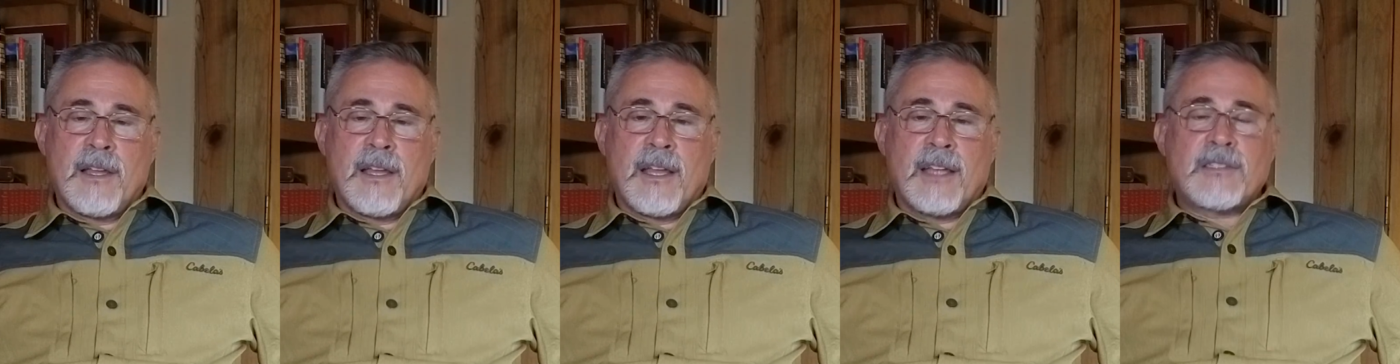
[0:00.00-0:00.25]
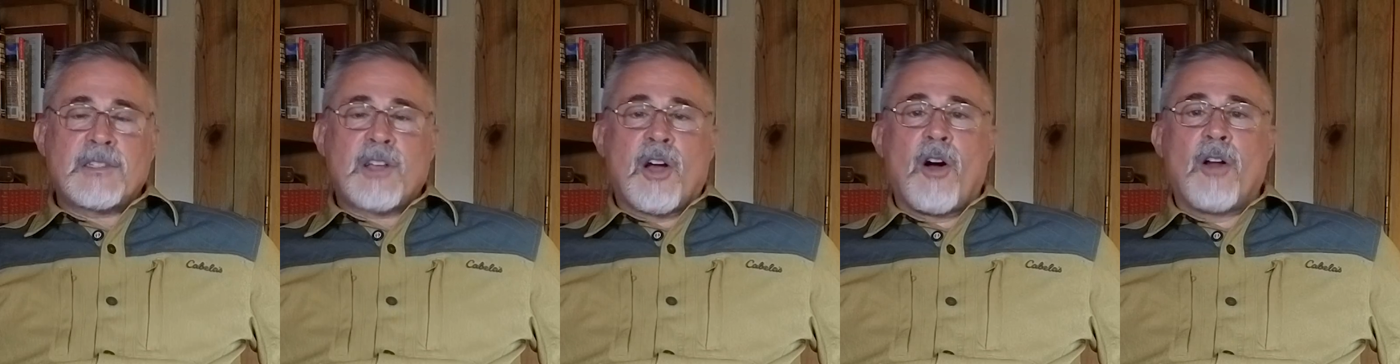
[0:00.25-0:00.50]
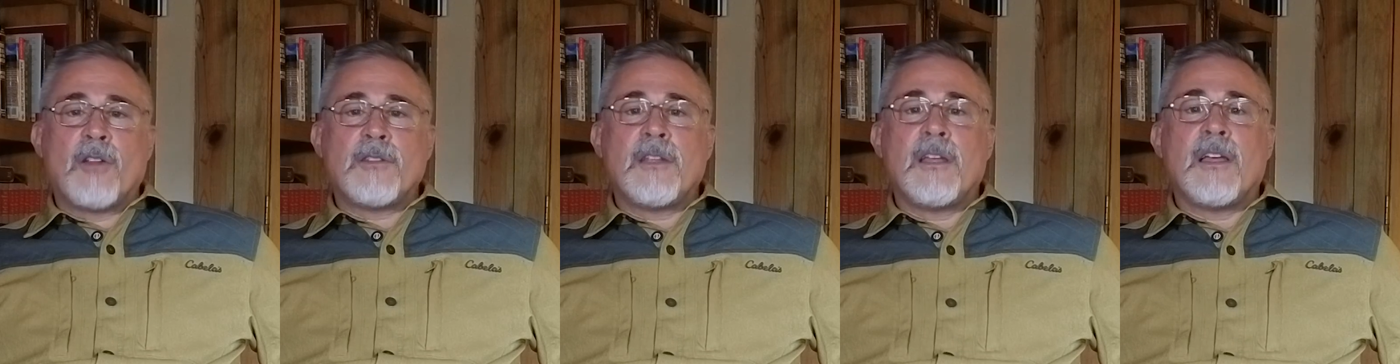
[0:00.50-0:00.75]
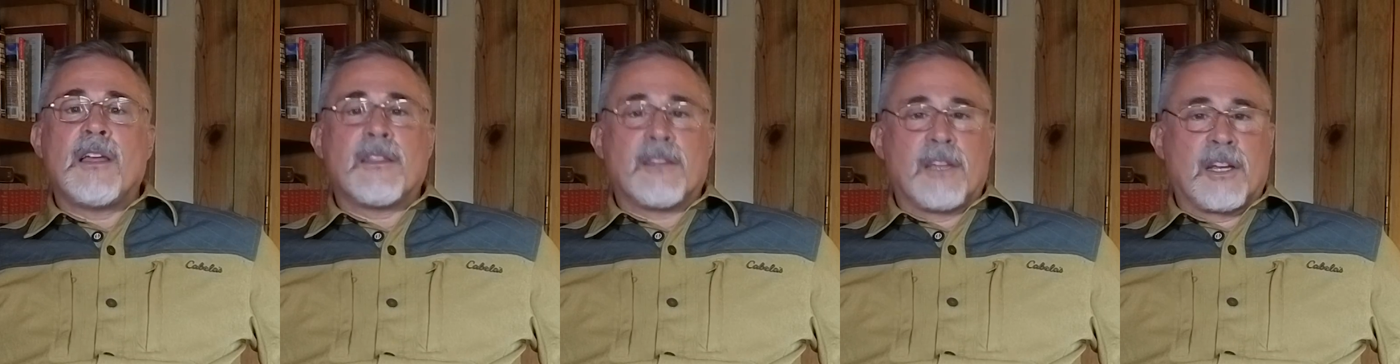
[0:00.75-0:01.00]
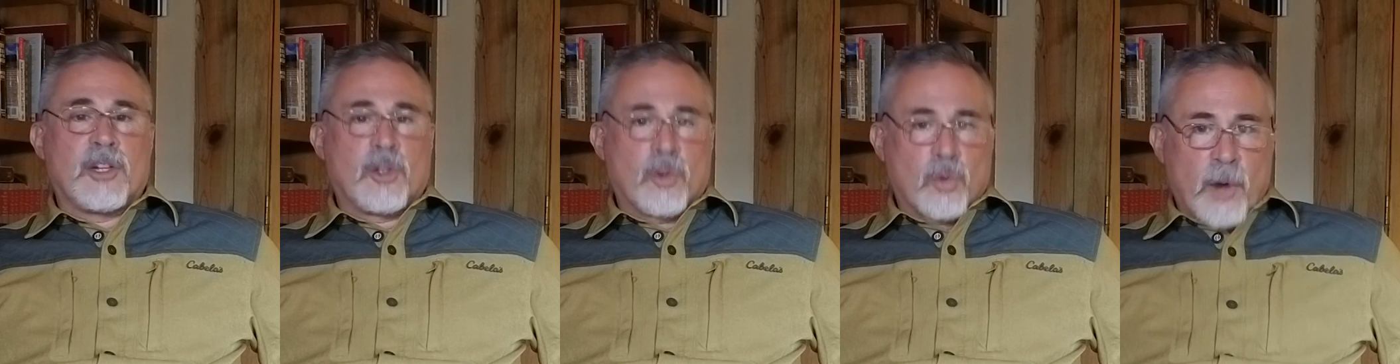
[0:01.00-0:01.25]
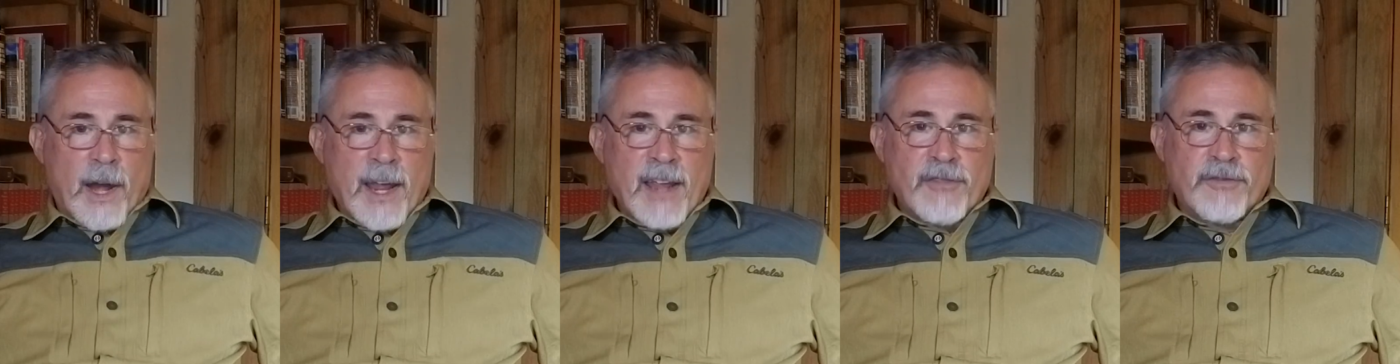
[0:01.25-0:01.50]
It's called the
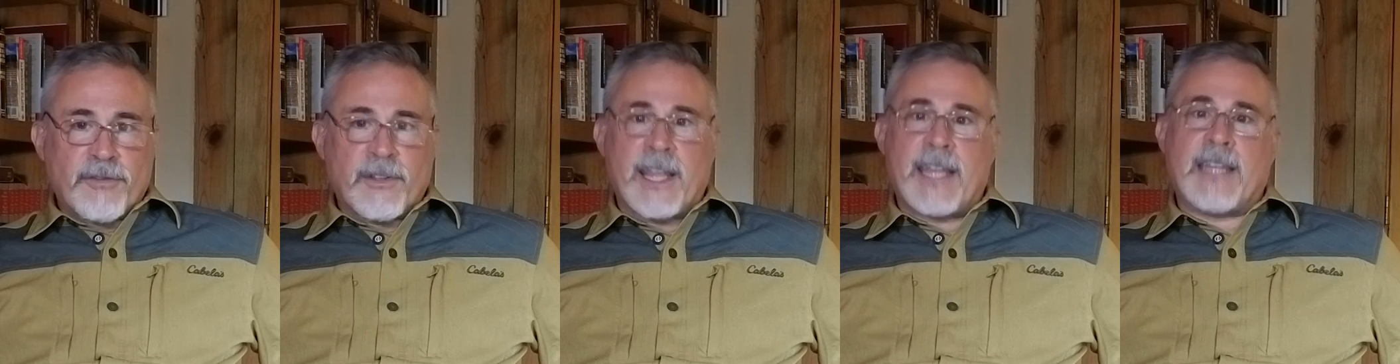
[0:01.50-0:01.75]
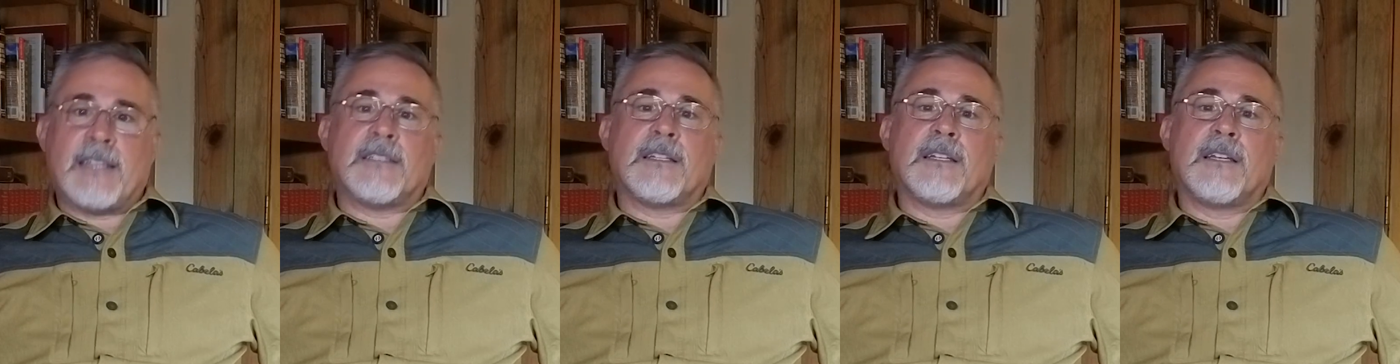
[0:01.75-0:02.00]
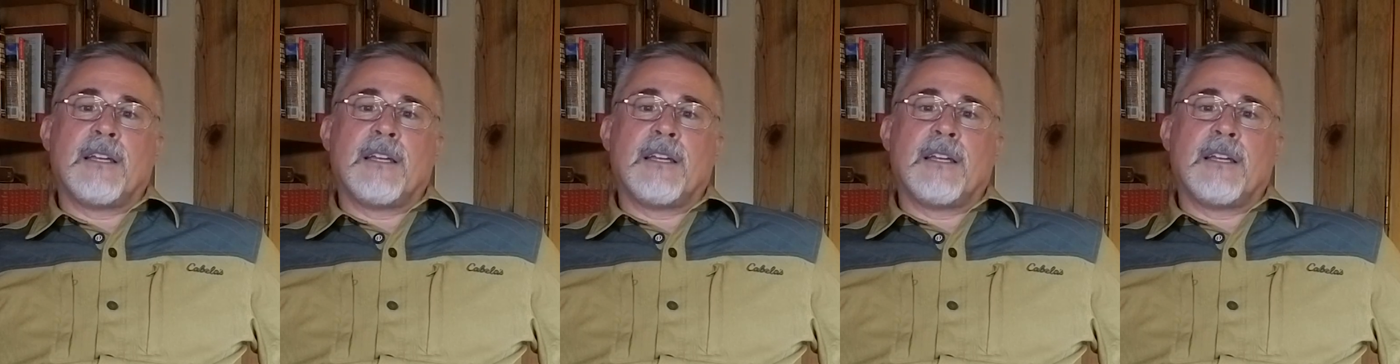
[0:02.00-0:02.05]
gray fleet.